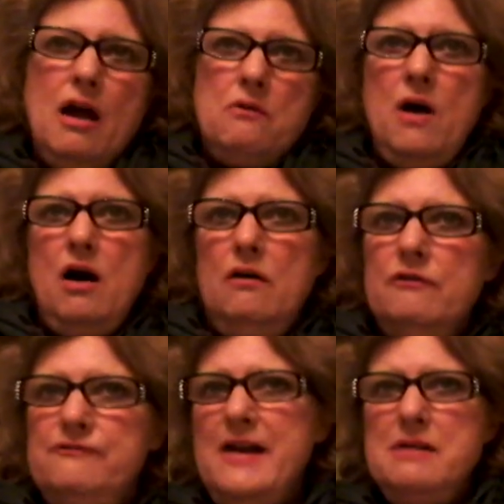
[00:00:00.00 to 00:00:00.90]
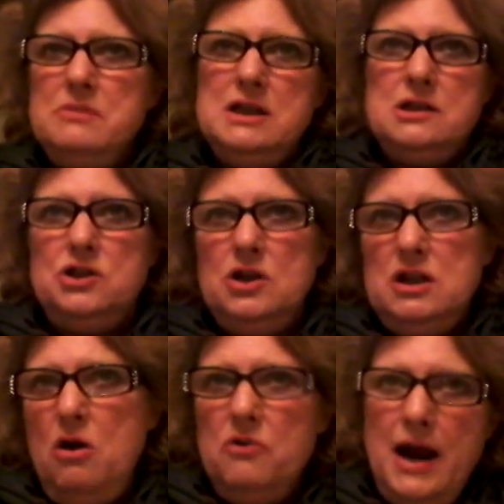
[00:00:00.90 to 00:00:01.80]
well, families just
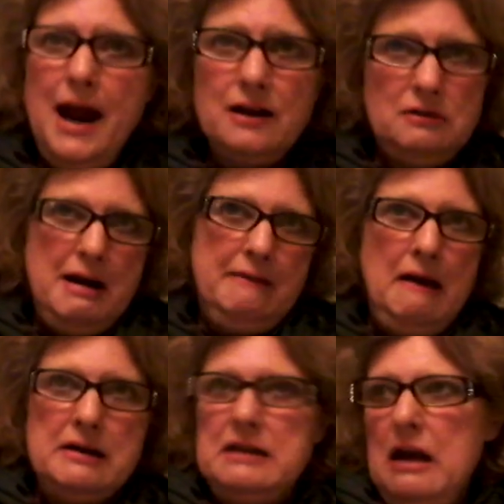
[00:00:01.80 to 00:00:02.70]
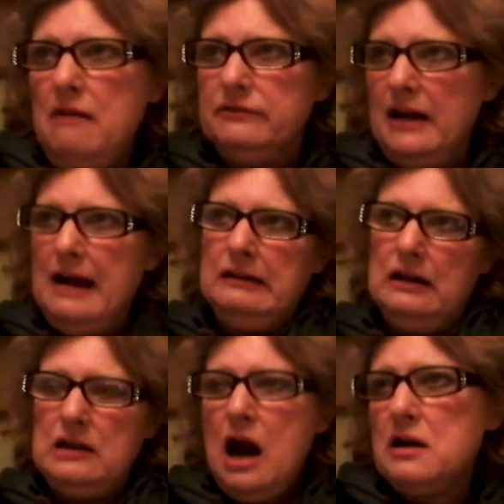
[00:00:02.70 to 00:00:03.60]
don't act like that. You don't got to
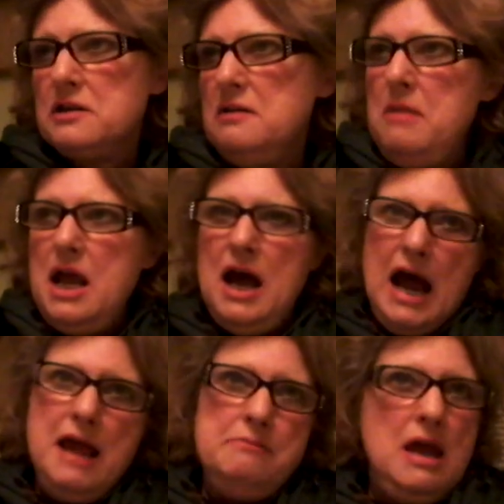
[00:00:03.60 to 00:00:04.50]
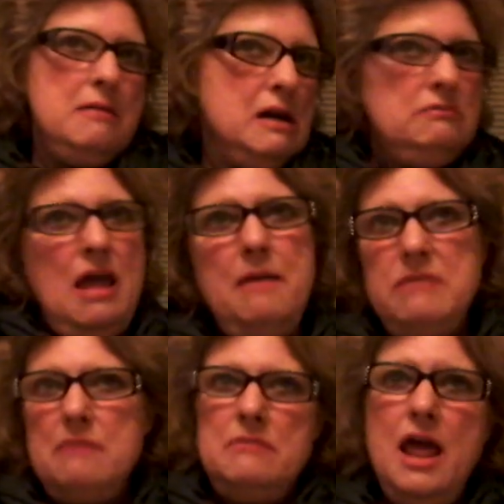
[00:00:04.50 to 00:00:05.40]
talk to me. I mean,
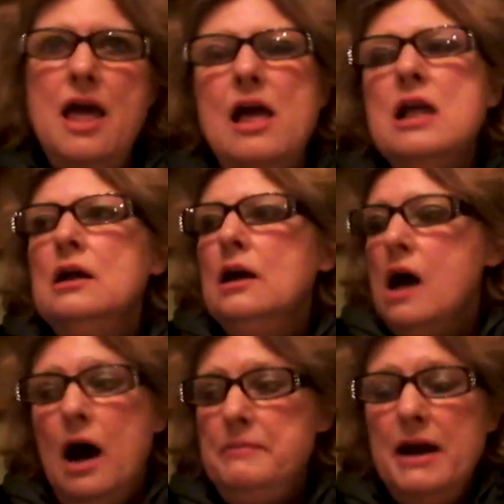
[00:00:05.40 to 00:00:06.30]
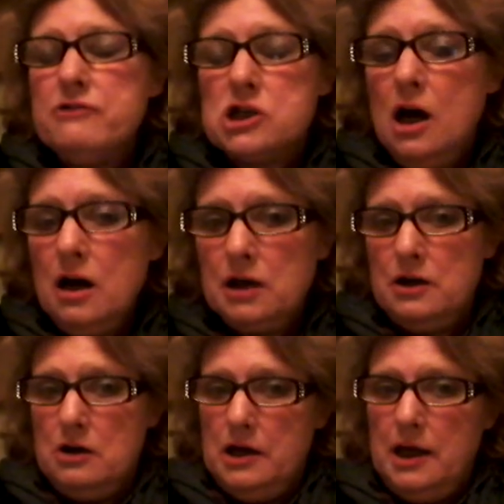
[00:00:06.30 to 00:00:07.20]
I'm never talking
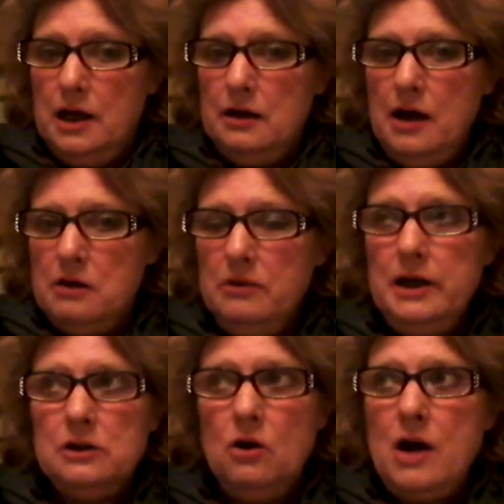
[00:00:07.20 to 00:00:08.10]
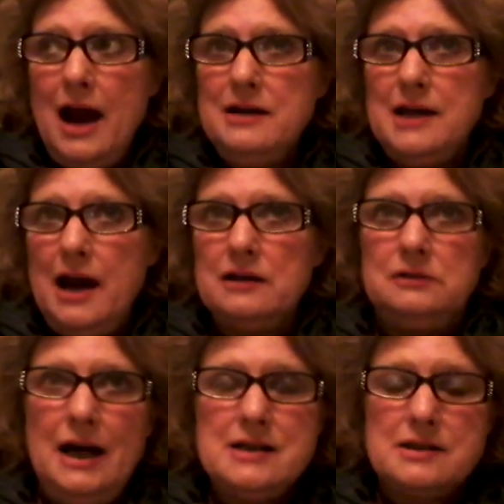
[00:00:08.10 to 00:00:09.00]
to her again. I went no contact
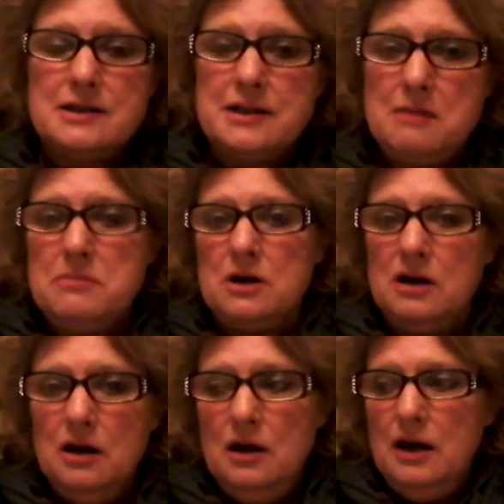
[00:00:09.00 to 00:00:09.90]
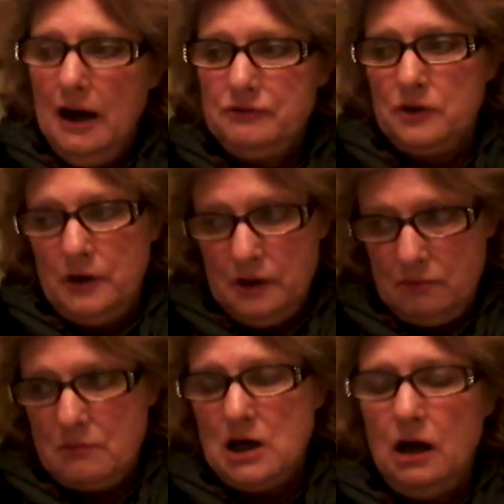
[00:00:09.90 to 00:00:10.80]
last December after
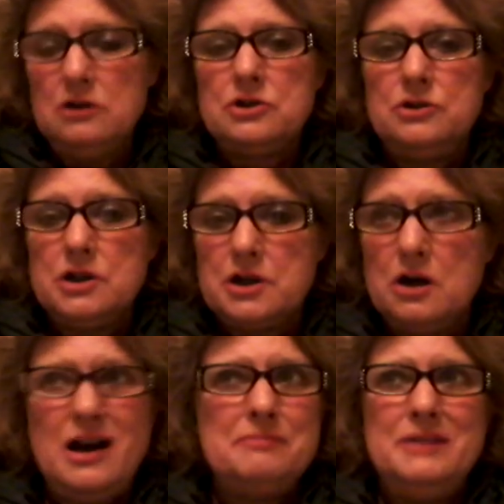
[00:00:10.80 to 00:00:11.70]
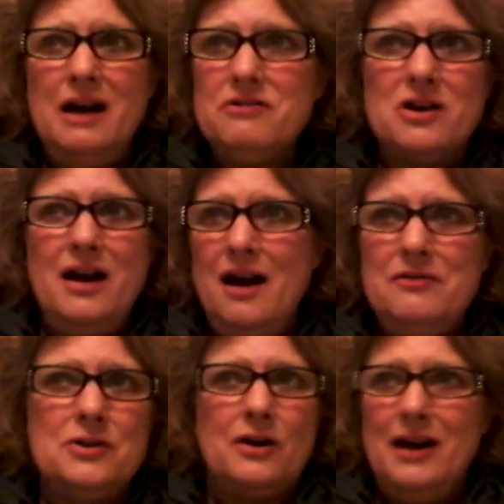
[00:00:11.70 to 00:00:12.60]
the calls you just heard. I'm never,
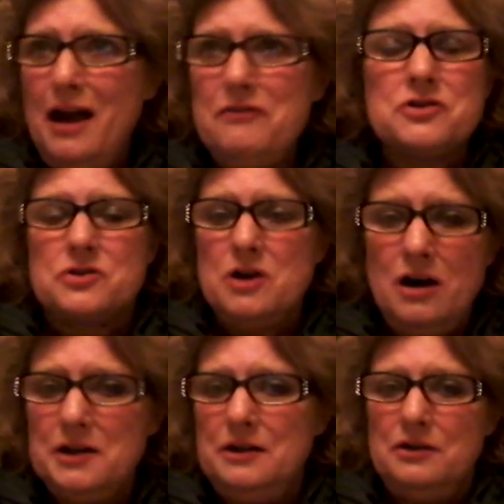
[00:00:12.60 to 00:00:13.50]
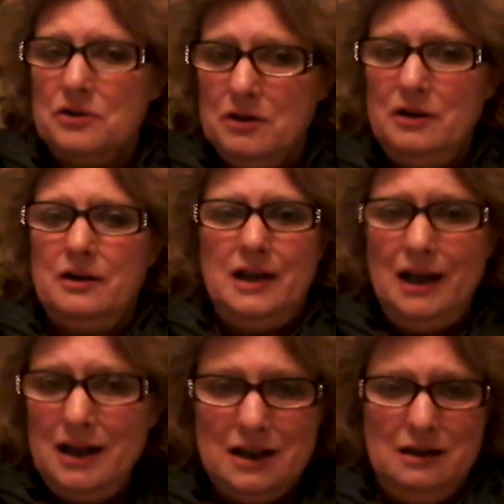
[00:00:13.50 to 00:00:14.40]
ever, ever talking to her
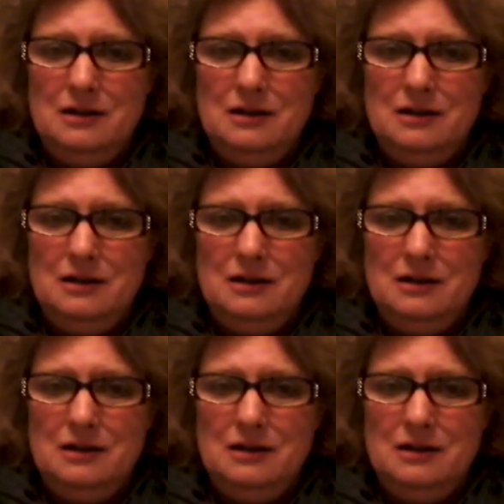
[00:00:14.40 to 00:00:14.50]
again.